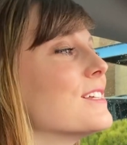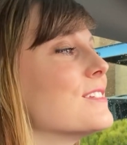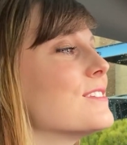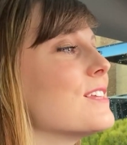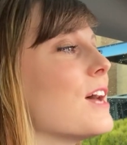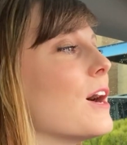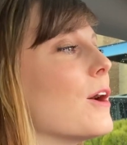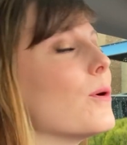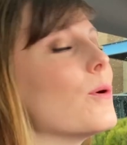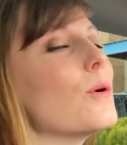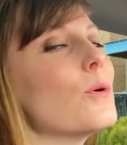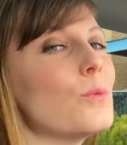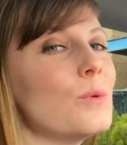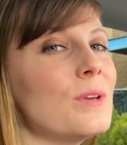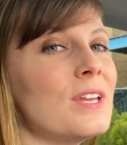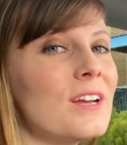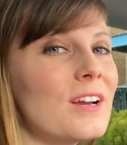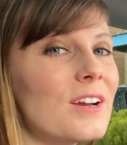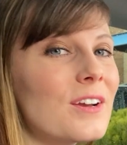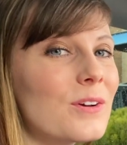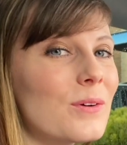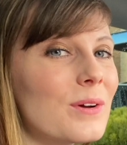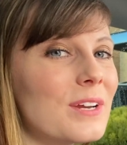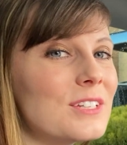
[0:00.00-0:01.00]
So we
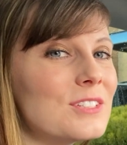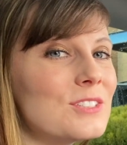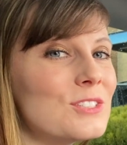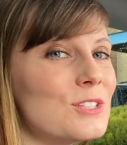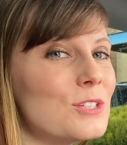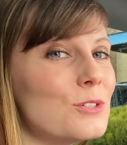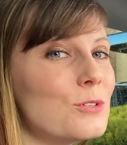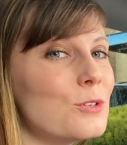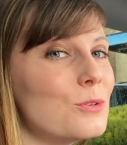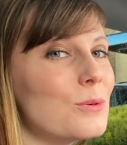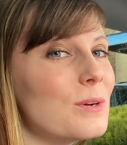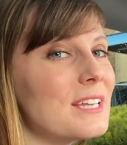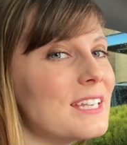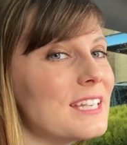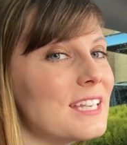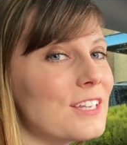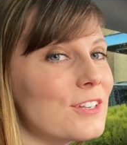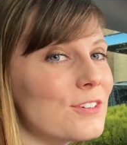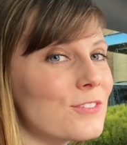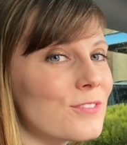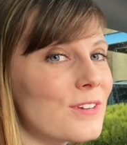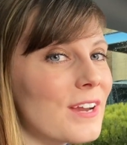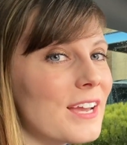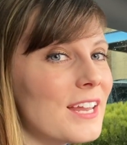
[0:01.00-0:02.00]
are going to
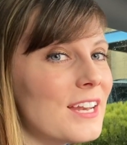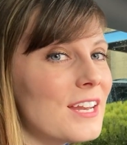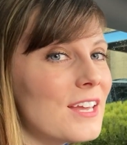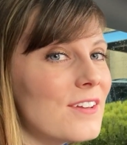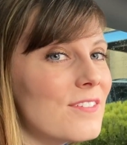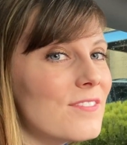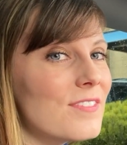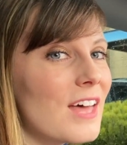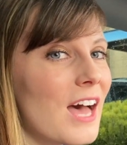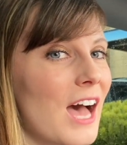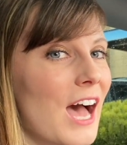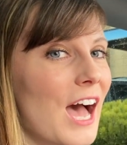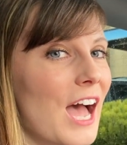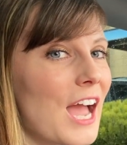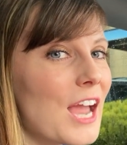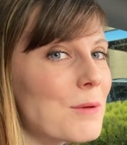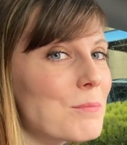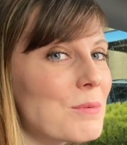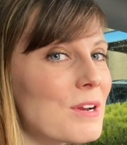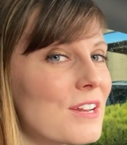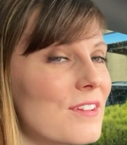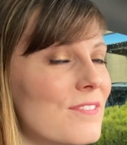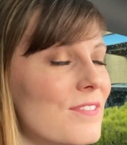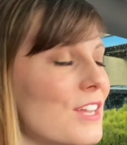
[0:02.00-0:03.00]
get rid of the
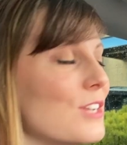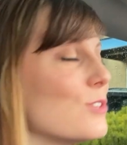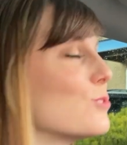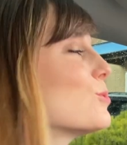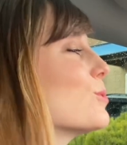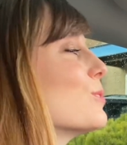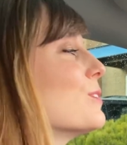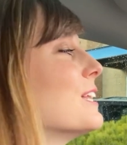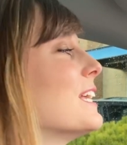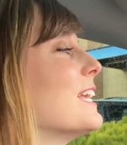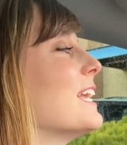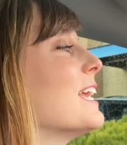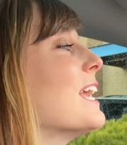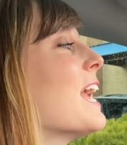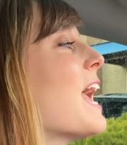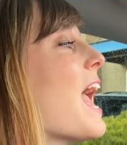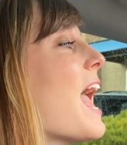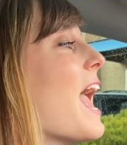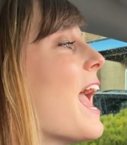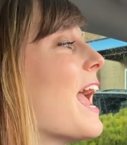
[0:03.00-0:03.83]
hybrid eventually,